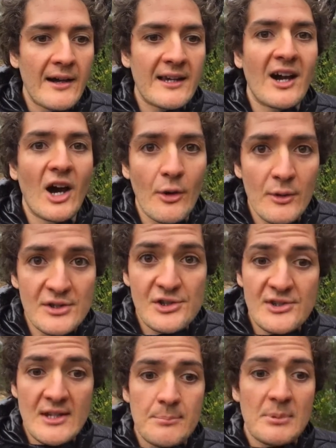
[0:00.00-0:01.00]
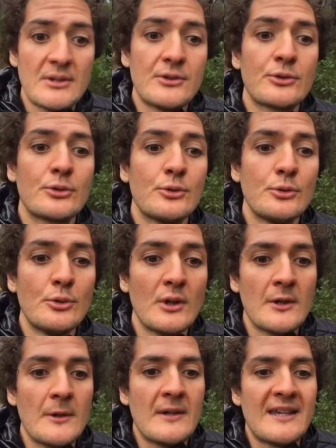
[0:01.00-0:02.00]
courage, step into
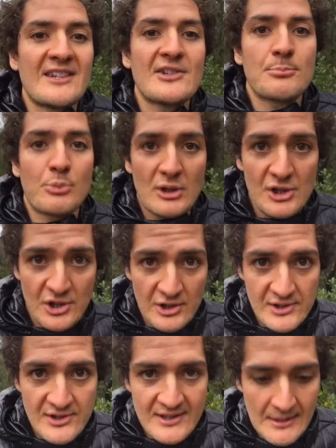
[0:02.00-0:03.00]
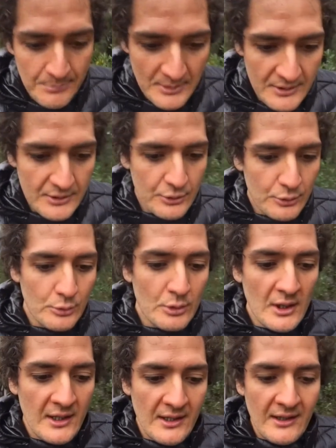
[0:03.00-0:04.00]
expression, step into
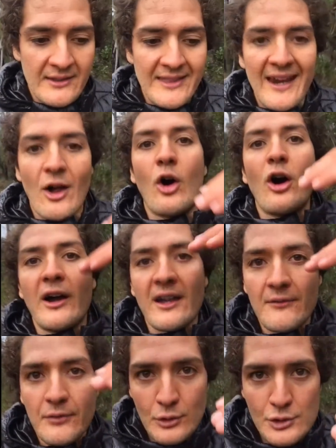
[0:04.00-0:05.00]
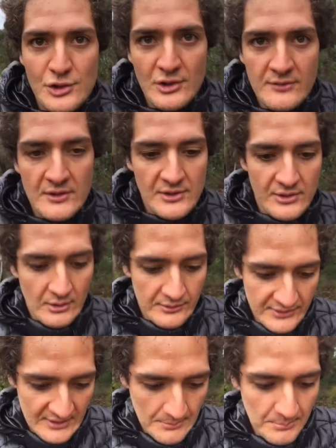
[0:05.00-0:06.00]
that higher version of yourself,
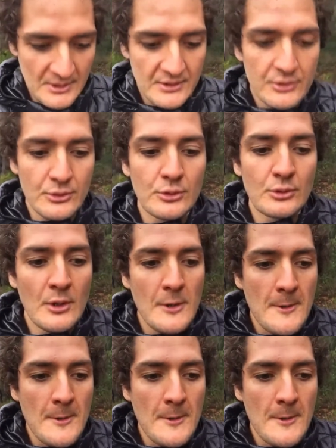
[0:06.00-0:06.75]
step into